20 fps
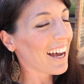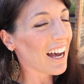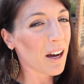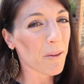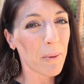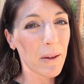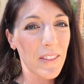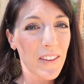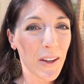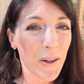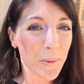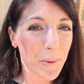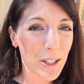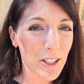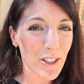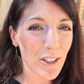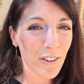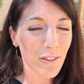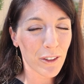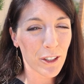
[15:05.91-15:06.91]
uh, but the
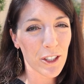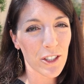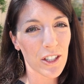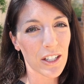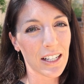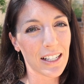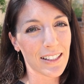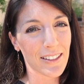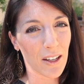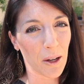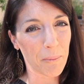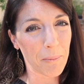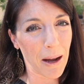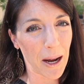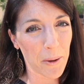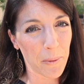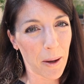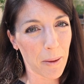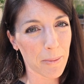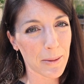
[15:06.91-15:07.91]
original version is on
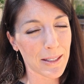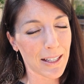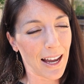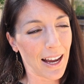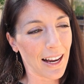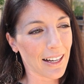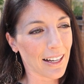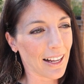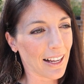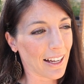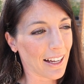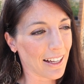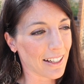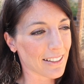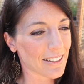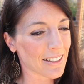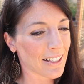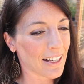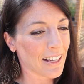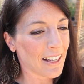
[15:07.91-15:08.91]
my website,
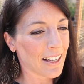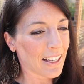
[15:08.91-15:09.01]
and